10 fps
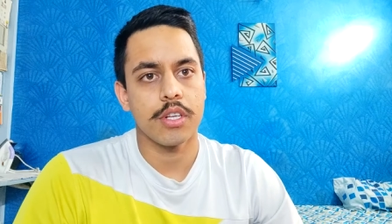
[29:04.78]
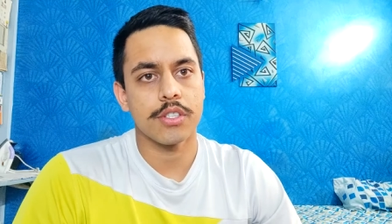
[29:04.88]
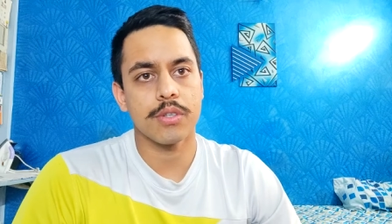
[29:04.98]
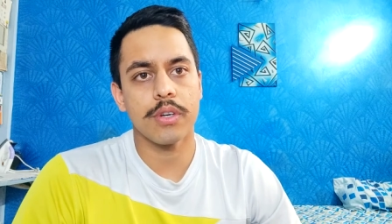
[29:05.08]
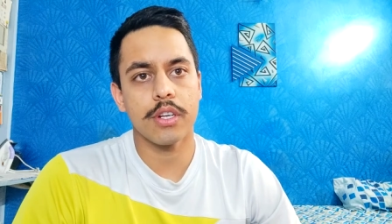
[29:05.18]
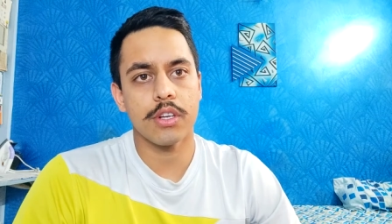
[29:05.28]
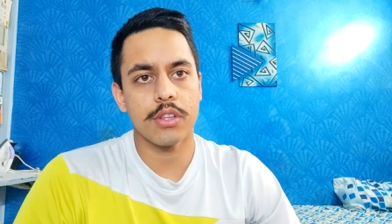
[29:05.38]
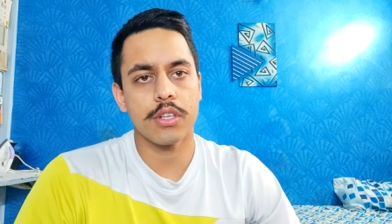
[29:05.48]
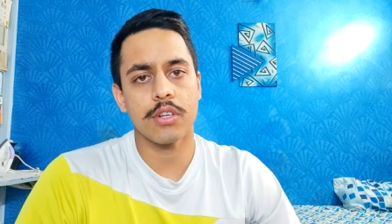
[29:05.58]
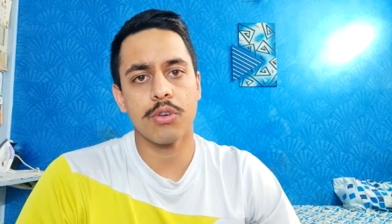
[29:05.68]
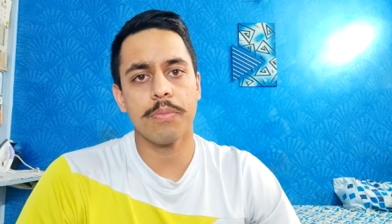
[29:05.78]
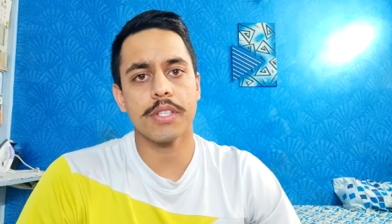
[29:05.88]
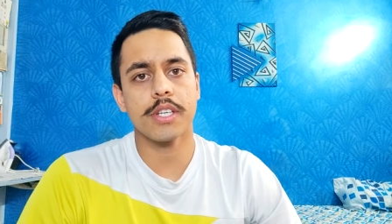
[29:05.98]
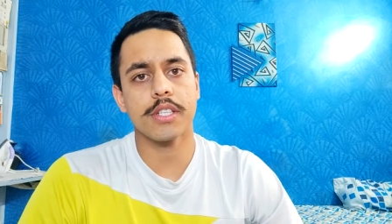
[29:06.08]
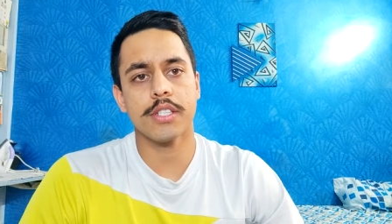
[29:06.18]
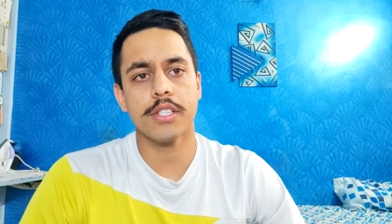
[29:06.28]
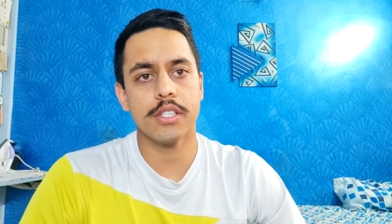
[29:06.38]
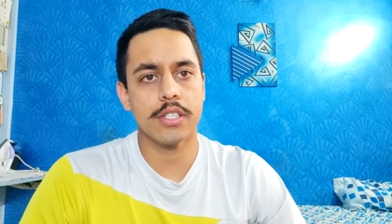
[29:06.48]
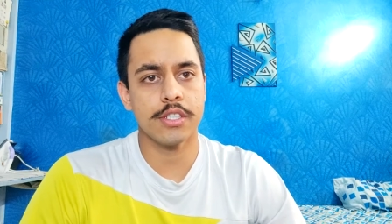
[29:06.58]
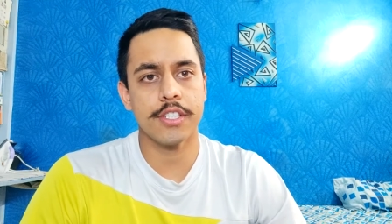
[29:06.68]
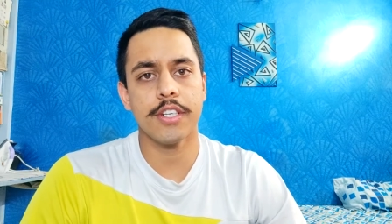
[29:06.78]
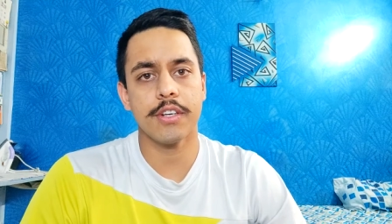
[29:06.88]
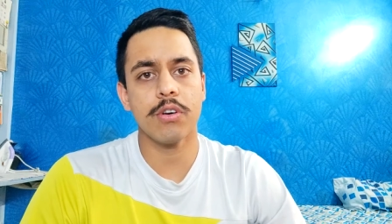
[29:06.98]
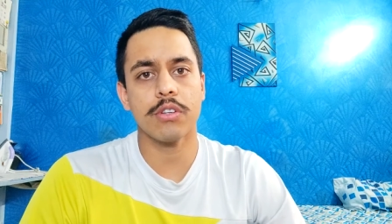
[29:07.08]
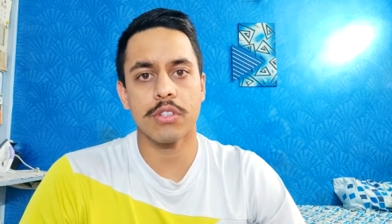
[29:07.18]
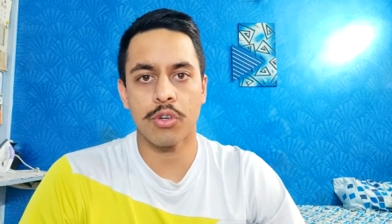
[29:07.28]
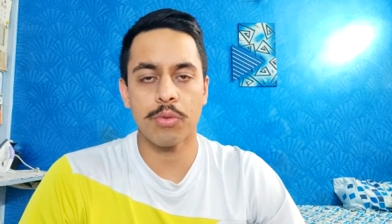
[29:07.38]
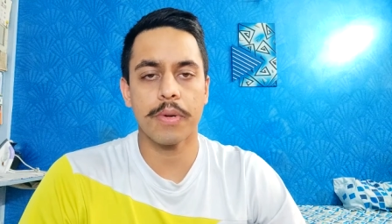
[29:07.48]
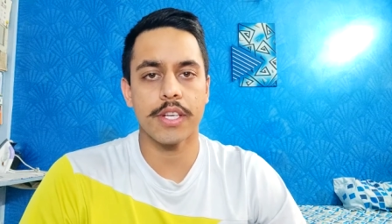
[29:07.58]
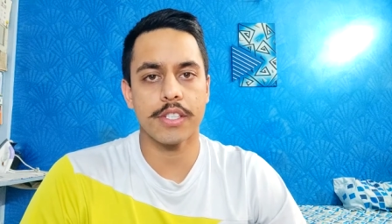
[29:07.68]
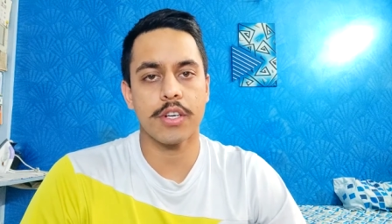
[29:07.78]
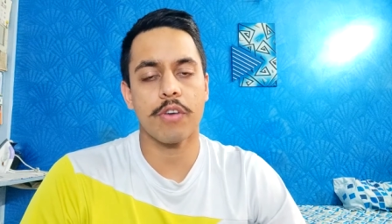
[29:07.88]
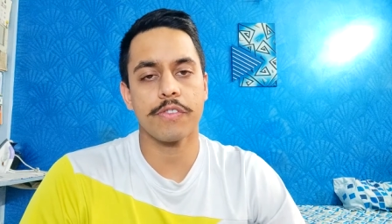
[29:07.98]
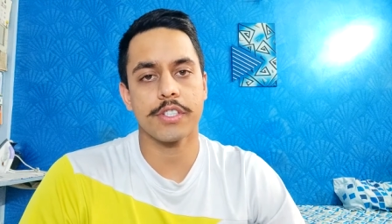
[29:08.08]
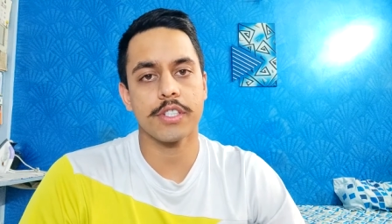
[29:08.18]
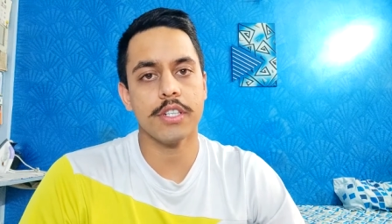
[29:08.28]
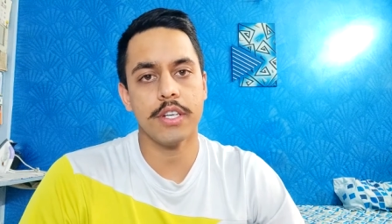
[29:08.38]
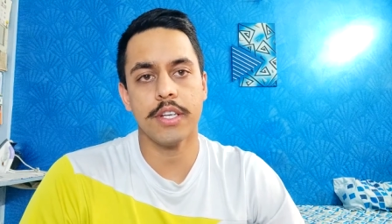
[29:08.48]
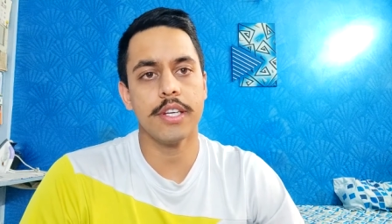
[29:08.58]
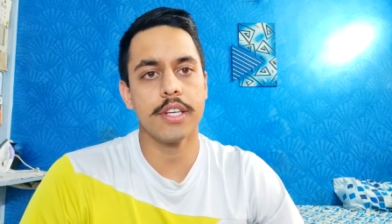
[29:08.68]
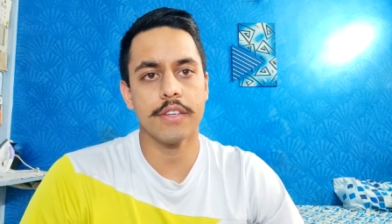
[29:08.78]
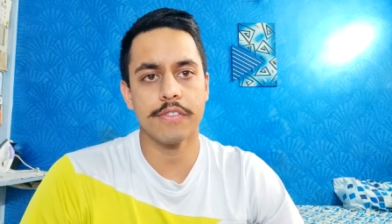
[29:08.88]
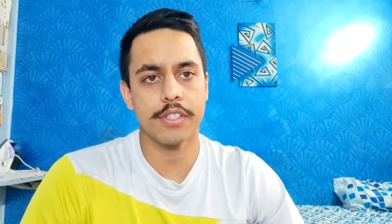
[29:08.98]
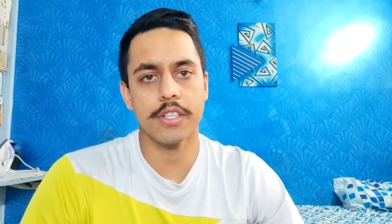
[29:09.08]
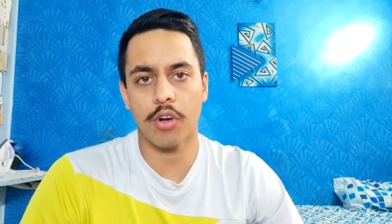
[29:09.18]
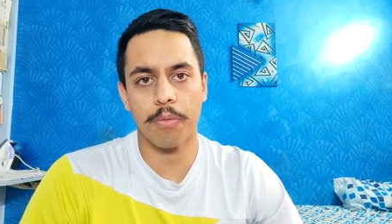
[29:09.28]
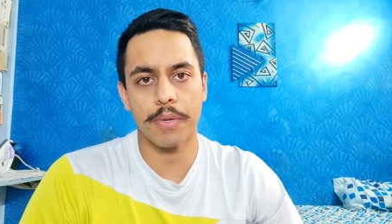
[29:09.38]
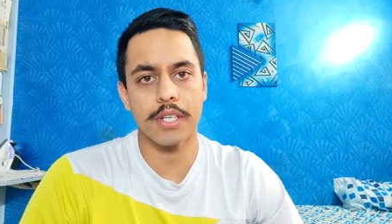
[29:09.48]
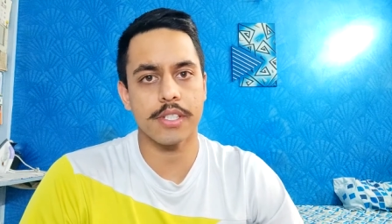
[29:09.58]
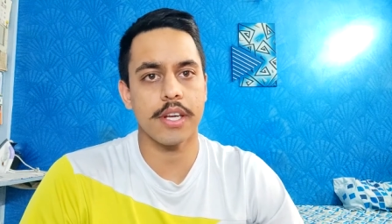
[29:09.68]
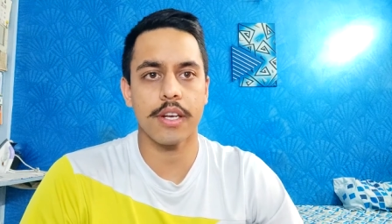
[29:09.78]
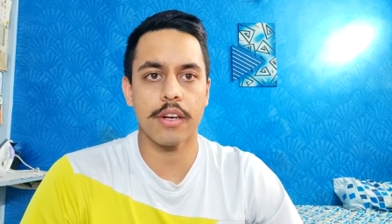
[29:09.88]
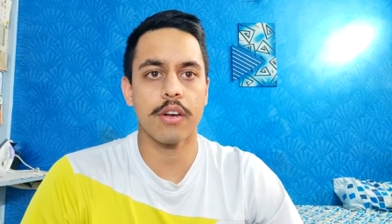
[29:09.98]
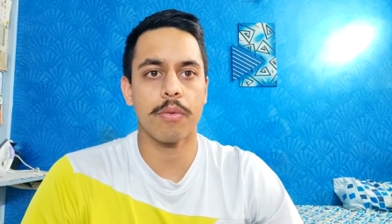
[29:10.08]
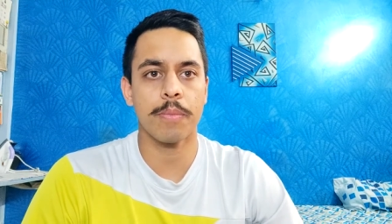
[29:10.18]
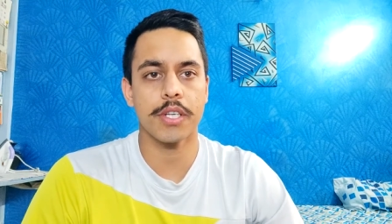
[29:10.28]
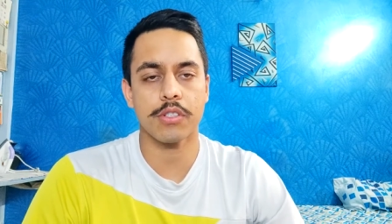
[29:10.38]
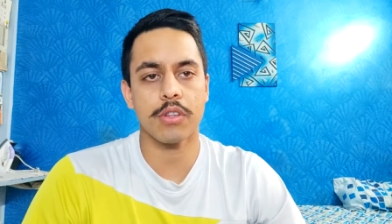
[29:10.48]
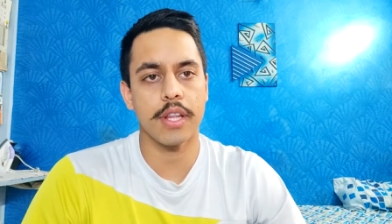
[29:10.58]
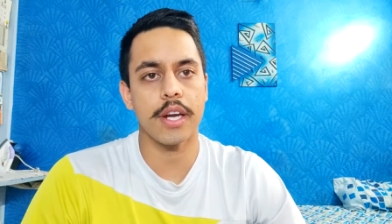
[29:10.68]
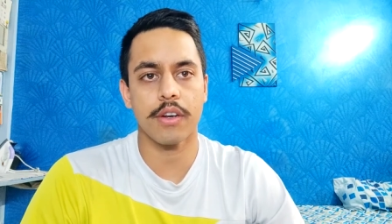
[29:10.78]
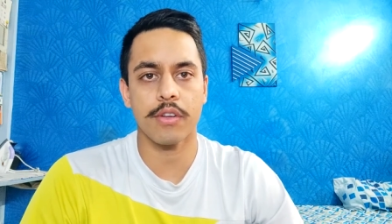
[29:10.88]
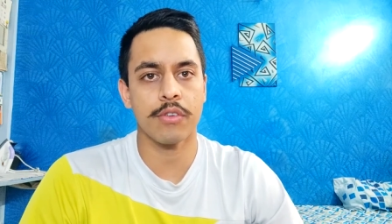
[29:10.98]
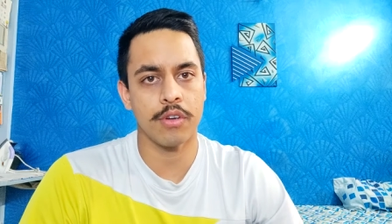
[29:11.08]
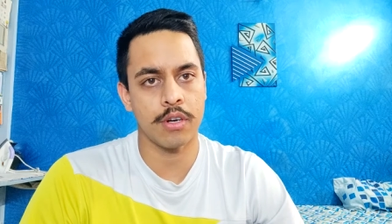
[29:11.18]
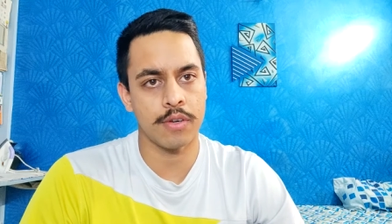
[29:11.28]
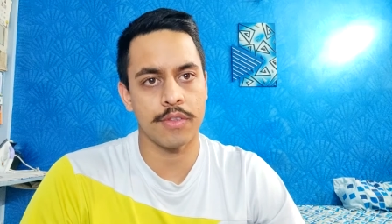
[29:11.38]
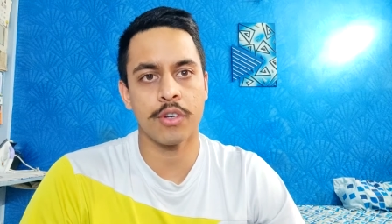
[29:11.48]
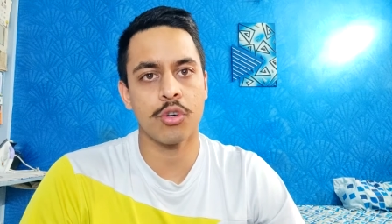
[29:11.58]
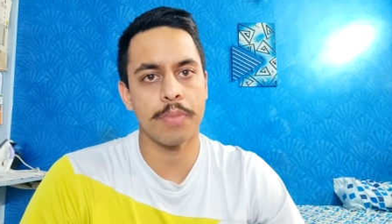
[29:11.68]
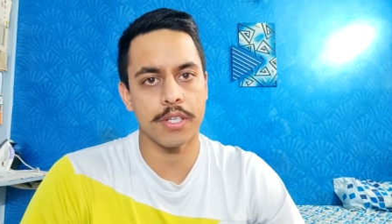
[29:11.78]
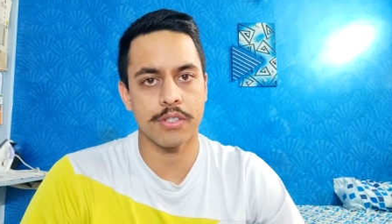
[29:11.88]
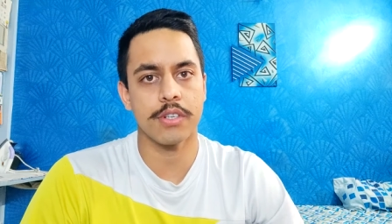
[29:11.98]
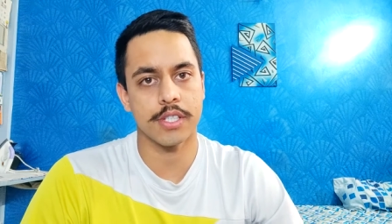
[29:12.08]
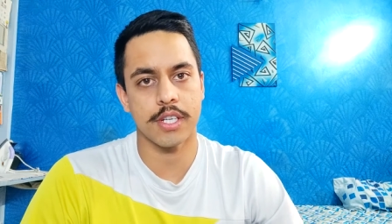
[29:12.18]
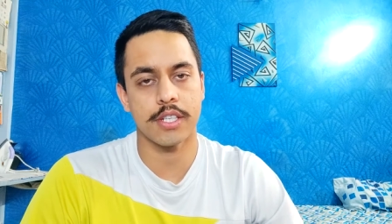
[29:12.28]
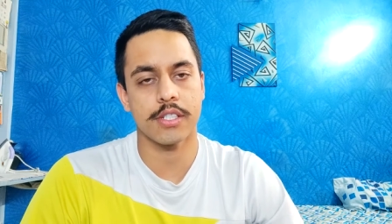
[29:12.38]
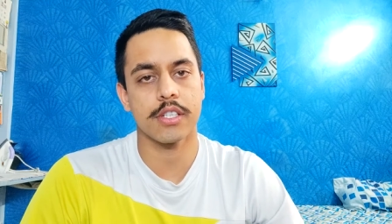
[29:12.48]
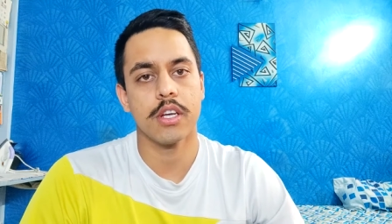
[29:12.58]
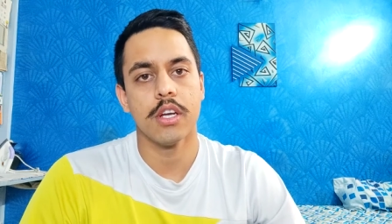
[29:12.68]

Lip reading: So in the group discussion, the GTO or the group testing officer, he gives the topics and based on that, the group has to discuss.